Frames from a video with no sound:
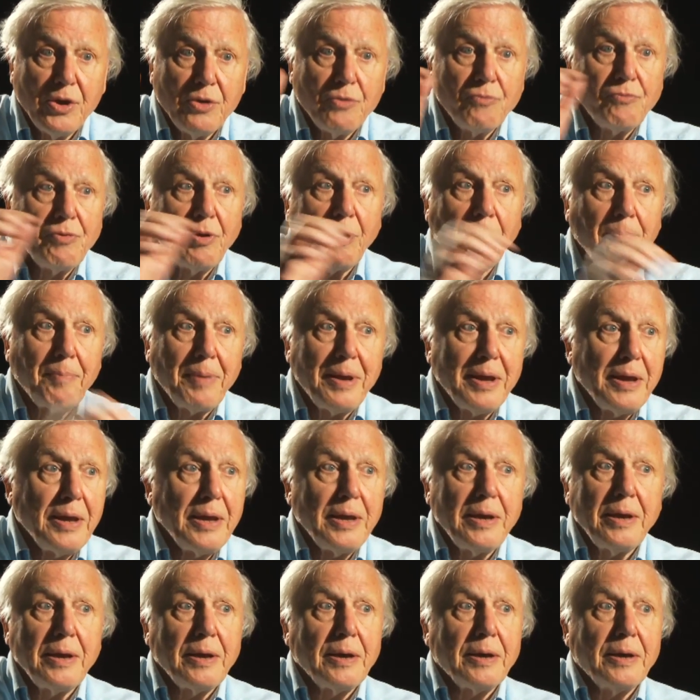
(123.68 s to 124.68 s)
will
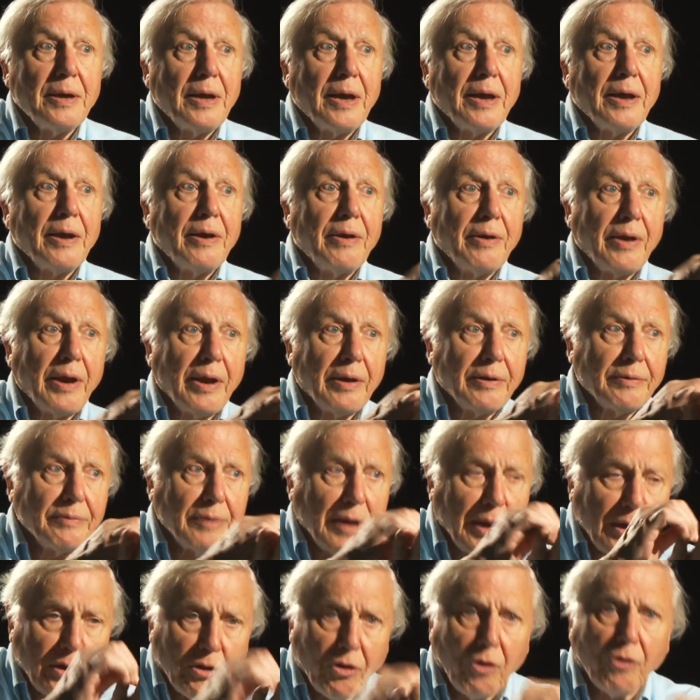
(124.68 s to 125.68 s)
be
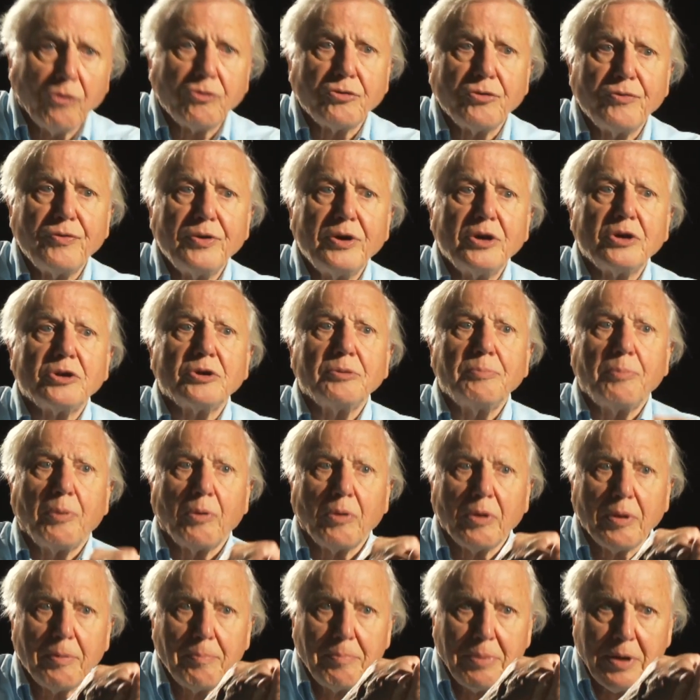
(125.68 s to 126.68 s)

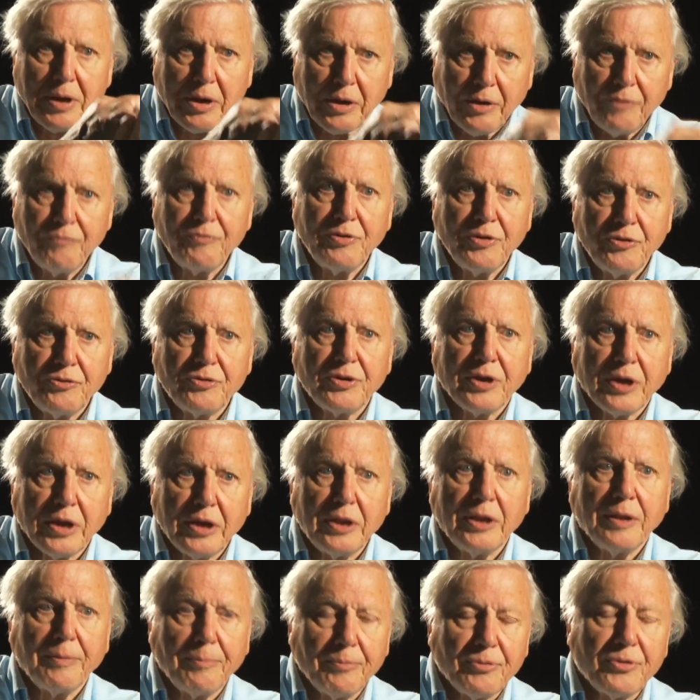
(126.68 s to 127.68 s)
incontrovertible and be convincing
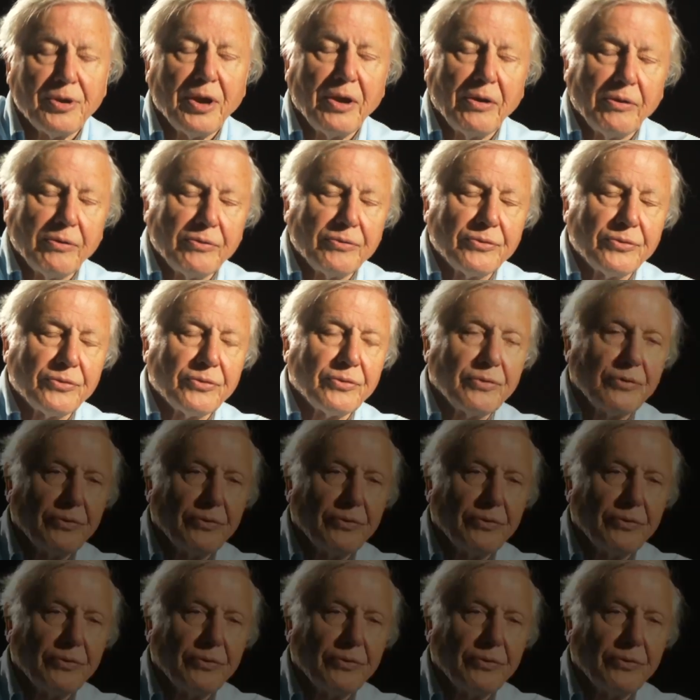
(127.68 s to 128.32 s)
in themselves.